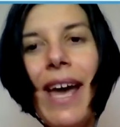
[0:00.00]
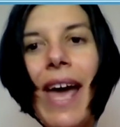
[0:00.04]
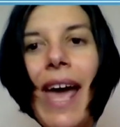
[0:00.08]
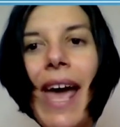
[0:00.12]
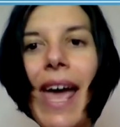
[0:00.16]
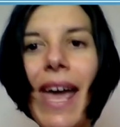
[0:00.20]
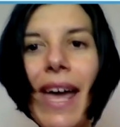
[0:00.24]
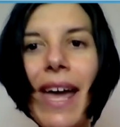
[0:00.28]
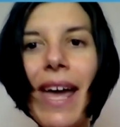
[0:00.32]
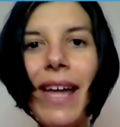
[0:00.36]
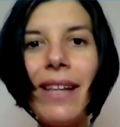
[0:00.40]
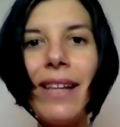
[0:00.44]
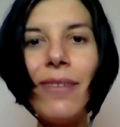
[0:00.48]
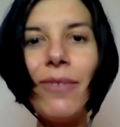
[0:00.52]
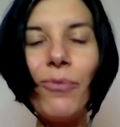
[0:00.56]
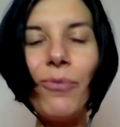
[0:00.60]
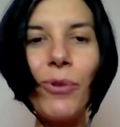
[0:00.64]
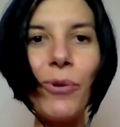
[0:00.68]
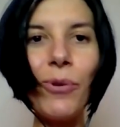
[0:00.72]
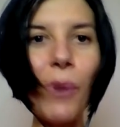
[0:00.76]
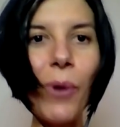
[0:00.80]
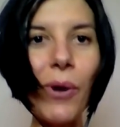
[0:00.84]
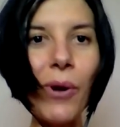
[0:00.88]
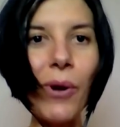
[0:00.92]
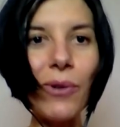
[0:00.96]
And
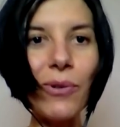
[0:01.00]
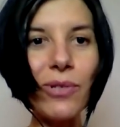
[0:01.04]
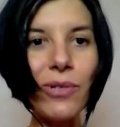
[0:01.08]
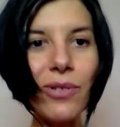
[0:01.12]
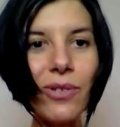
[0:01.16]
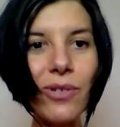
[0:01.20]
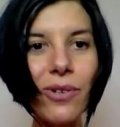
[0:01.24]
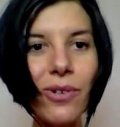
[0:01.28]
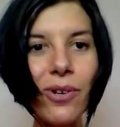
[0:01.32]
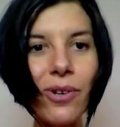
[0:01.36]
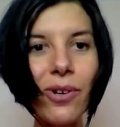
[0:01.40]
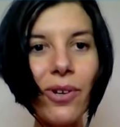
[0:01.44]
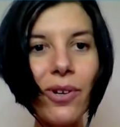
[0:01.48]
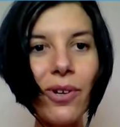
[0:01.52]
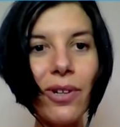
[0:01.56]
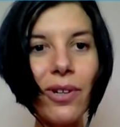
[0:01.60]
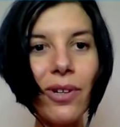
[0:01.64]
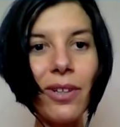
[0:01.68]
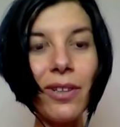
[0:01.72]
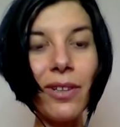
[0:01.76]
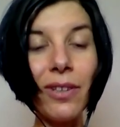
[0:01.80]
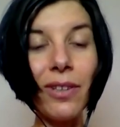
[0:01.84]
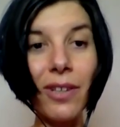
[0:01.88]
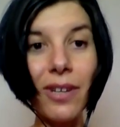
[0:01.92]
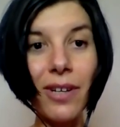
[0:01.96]
we'll also
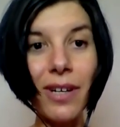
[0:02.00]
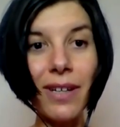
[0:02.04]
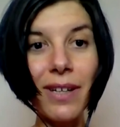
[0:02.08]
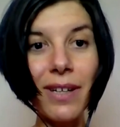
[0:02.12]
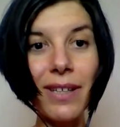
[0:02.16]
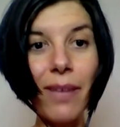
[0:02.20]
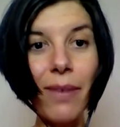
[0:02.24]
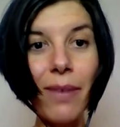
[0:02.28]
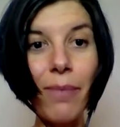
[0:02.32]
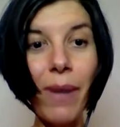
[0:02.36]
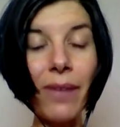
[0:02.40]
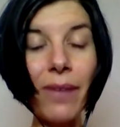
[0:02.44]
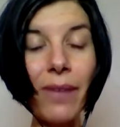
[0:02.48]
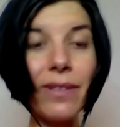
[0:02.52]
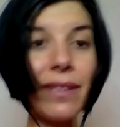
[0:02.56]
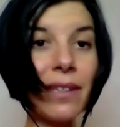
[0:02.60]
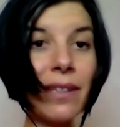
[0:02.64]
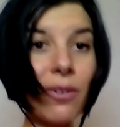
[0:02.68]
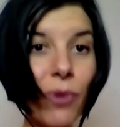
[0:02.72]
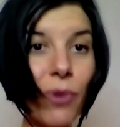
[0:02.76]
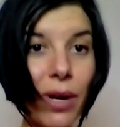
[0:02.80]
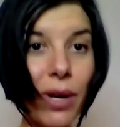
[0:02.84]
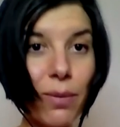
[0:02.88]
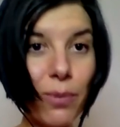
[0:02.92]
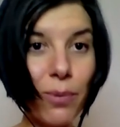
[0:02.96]
learn about the
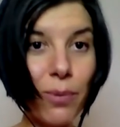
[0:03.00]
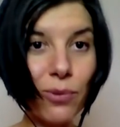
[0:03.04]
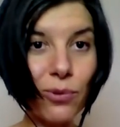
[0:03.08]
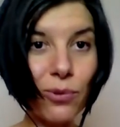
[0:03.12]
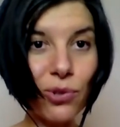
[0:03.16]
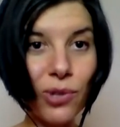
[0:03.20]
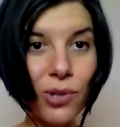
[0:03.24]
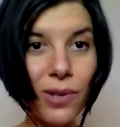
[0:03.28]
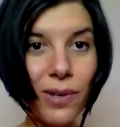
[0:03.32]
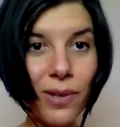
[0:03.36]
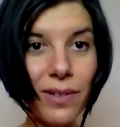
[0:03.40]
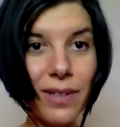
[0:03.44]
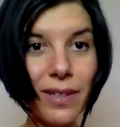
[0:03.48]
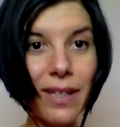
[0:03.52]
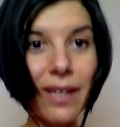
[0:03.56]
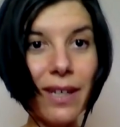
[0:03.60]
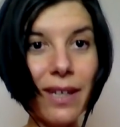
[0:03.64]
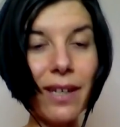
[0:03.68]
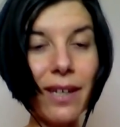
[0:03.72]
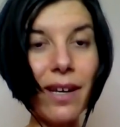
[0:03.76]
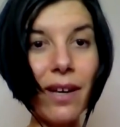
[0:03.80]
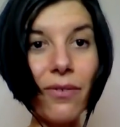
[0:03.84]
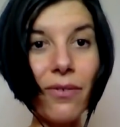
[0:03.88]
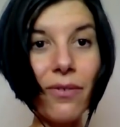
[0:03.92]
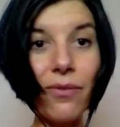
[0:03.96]
incredible
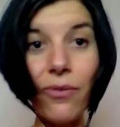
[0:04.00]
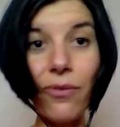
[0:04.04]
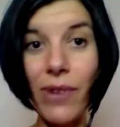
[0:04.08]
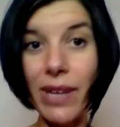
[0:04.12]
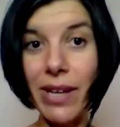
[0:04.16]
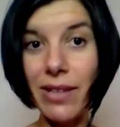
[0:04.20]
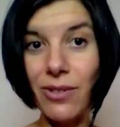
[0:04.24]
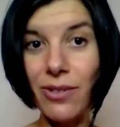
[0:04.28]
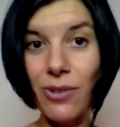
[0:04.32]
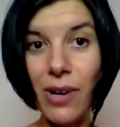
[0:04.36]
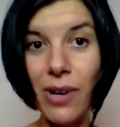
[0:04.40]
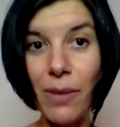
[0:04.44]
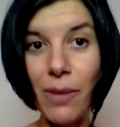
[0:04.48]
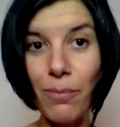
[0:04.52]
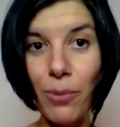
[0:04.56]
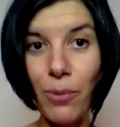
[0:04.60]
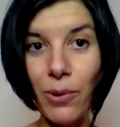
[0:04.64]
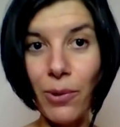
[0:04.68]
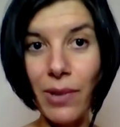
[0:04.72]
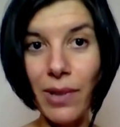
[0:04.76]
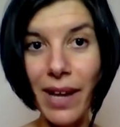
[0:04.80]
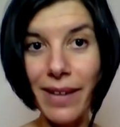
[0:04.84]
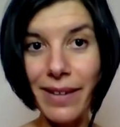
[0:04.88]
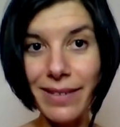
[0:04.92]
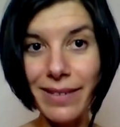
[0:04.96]
journey of Radio
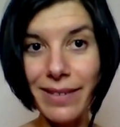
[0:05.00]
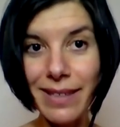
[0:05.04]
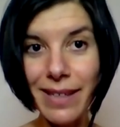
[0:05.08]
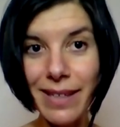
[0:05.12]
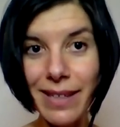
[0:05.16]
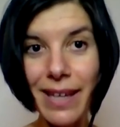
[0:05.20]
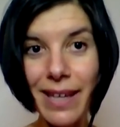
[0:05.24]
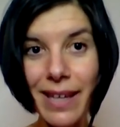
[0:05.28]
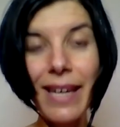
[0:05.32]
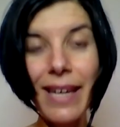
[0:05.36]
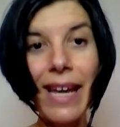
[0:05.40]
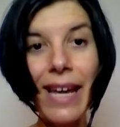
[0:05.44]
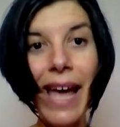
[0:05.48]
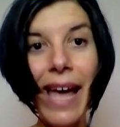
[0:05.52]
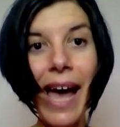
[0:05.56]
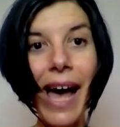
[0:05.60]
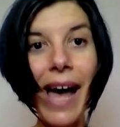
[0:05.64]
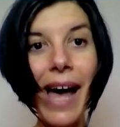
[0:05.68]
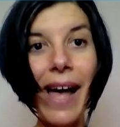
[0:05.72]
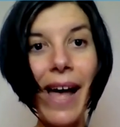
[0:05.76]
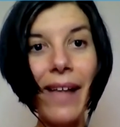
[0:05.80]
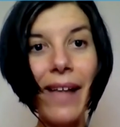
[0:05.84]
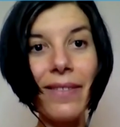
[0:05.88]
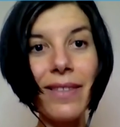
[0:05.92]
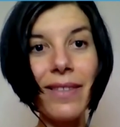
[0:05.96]
Ambulante.
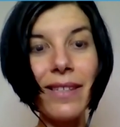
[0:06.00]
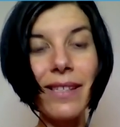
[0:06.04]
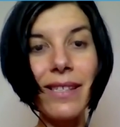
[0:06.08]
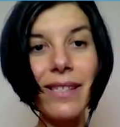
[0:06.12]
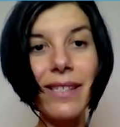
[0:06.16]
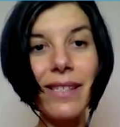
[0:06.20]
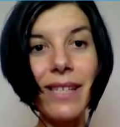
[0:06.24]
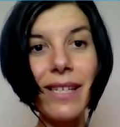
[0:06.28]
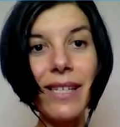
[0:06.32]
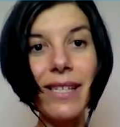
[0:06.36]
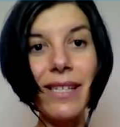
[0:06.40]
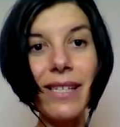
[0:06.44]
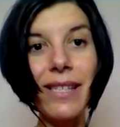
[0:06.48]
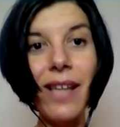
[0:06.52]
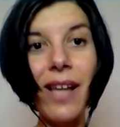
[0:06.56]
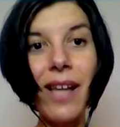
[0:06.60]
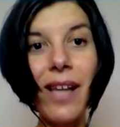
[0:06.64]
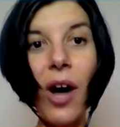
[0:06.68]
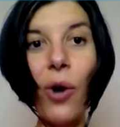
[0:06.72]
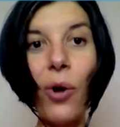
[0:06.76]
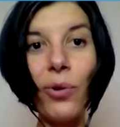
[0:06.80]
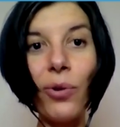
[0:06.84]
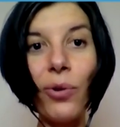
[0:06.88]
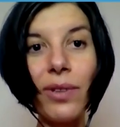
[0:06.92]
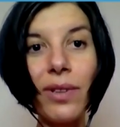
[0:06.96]
Uh, this is the
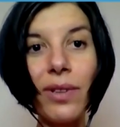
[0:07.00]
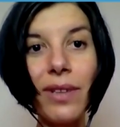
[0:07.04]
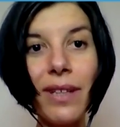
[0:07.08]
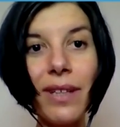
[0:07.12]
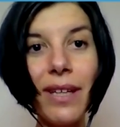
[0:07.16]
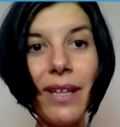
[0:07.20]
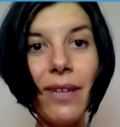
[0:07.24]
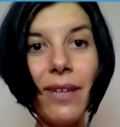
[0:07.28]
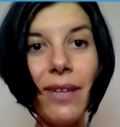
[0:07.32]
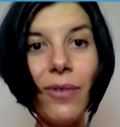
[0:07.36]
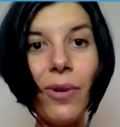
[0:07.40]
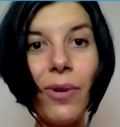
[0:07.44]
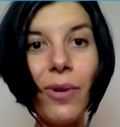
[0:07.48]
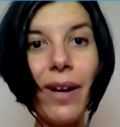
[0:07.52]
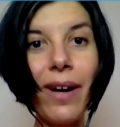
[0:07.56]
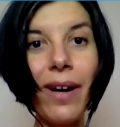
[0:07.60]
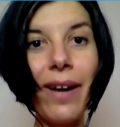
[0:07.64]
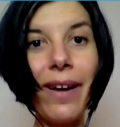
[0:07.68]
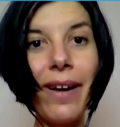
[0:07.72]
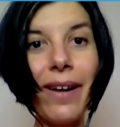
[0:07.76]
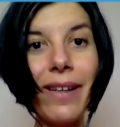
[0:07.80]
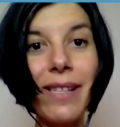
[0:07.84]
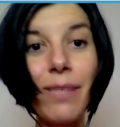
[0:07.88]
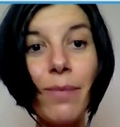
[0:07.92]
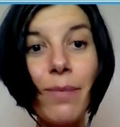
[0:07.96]
only
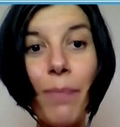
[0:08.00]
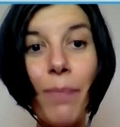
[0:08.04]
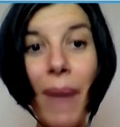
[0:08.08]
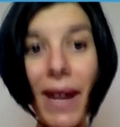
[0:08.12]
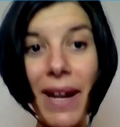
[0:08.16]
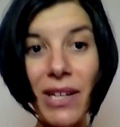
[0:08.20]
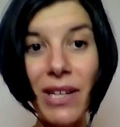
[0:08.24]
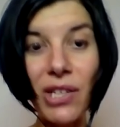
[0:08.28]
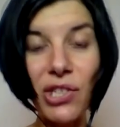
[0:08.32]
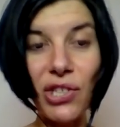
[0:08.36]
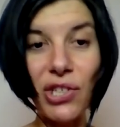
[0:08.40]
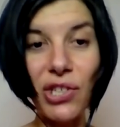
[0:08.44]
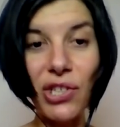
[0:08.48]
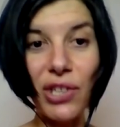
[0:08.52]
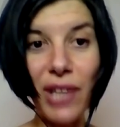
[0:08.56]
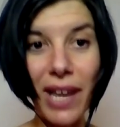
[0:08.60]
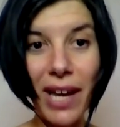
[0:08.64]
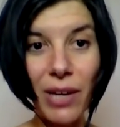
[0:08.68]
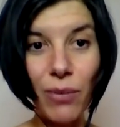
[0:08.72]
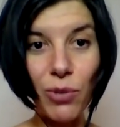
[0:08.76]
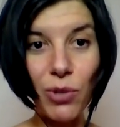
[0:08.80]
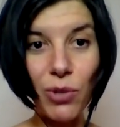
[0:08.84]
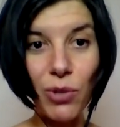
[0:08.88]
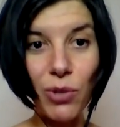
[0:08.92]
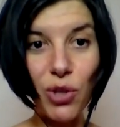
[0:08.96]
uh, Spanish
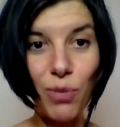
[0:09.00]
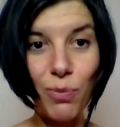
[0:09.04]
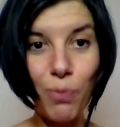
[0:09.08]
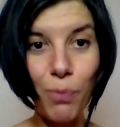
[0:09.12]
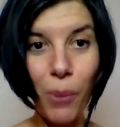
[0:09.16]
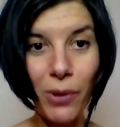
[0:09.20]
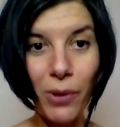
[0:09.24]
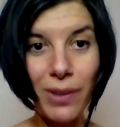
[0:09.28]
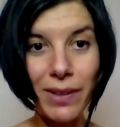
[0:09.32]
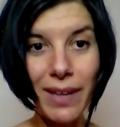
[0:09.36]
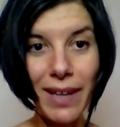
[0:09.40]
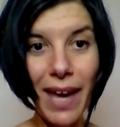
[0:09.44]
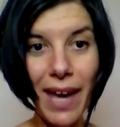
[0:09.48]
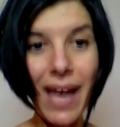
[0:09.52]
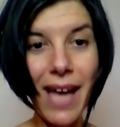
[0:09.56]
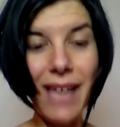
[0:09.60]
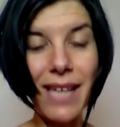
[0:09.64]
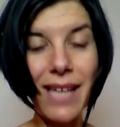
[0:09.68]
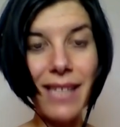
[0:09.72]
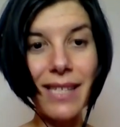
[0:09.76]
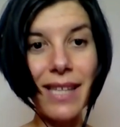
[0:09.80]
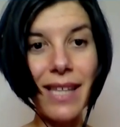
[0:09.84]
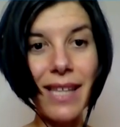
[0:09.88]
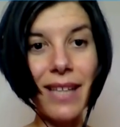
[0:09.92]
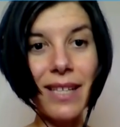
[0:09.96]
language
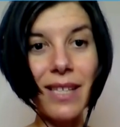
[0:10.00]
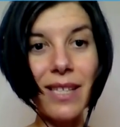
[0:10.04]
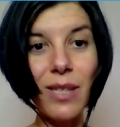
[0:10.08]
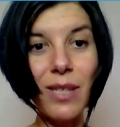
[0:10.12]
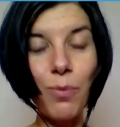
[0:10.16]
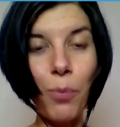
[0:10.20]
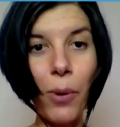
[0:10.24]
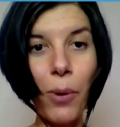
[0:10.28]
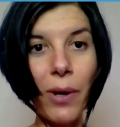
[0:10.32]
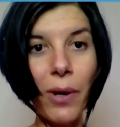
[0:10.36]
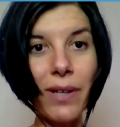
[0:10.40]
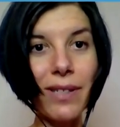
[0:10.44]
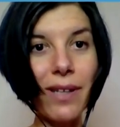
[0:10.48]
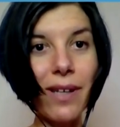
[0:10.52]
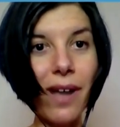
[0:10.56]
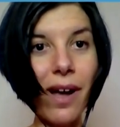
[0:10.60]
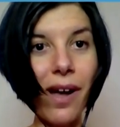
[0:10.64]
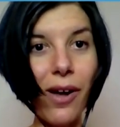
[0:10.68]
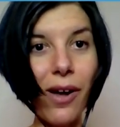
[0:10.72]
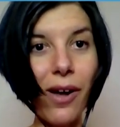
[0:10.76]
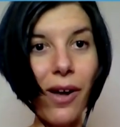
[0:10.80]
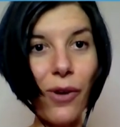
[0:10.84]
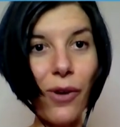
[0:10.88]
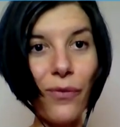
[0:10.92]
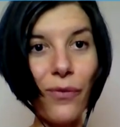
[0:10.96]
podcast that's part
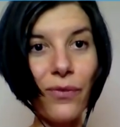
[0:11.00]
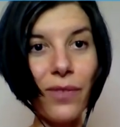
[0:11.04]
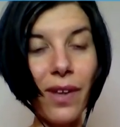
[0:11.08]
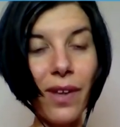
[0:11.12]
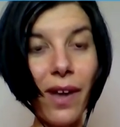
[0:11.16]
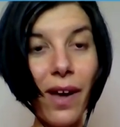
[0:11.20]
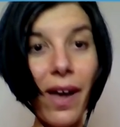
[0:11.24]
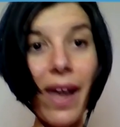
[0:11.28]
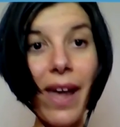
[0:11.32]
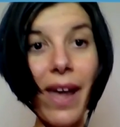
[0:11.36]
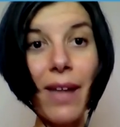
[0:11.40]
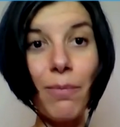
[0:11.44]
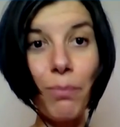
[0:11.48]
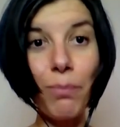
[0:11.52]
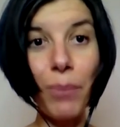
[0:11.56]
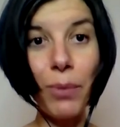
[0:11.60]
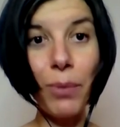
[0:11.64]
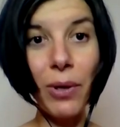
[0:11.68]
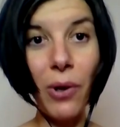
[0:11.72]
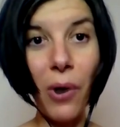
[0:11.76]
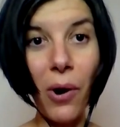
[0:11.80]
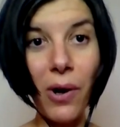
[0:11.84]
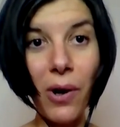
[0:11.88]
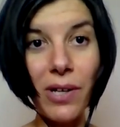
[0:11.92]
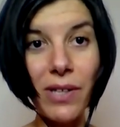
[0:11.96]
of the
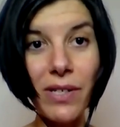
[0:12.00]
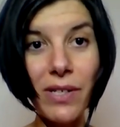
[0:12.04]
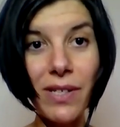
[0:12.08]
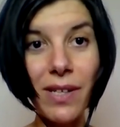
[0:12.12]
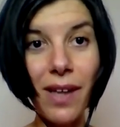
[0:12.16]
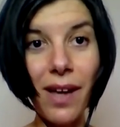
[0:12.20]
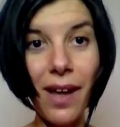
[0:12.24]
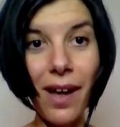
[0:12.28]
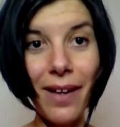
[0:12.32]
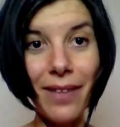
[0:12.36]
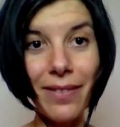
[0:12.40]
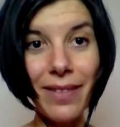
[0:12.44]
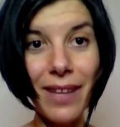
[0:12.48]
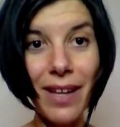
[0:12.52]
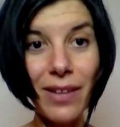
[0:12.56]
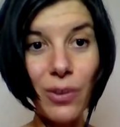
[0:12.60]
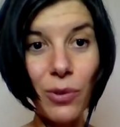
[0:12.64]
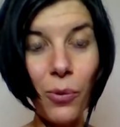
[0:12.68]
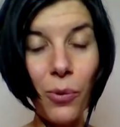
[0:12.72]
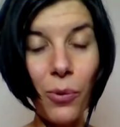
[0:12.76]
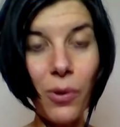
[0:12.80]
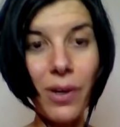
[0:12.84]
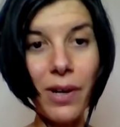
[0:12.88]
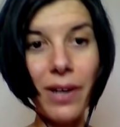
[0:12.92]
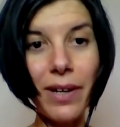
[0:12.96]
NPR's uh,
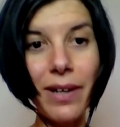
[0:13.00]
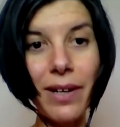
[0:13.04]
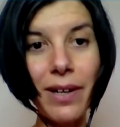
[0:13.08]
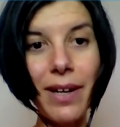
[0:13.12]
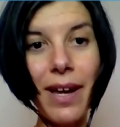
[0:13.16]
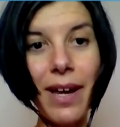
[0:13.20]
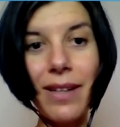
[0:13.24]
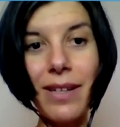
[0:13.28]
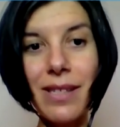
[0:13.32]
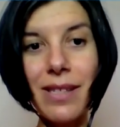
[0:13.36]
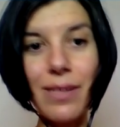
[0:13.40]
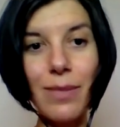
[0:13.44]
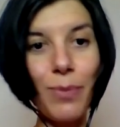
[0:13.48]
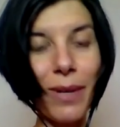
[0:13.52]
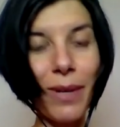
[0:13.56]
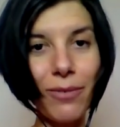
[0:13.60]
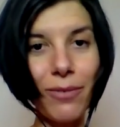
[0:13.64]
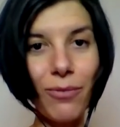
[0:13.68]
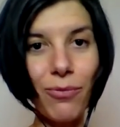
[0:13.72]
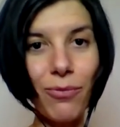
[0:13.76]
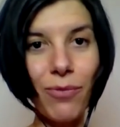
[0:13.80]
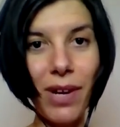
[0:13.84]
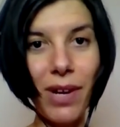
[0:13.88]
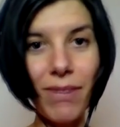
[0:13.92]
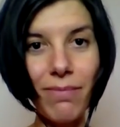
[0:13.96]
network and it's
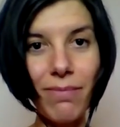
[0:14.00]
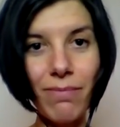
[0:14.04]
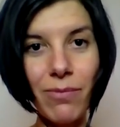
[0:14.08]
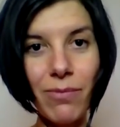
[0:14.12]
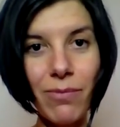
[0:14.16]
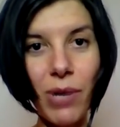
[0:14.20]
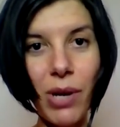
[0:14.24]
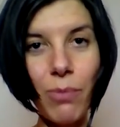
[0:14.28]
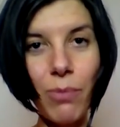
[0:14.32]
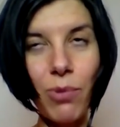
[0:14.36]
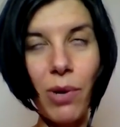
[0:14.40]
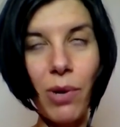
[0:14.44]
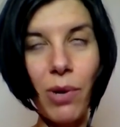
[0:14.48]
being re- re-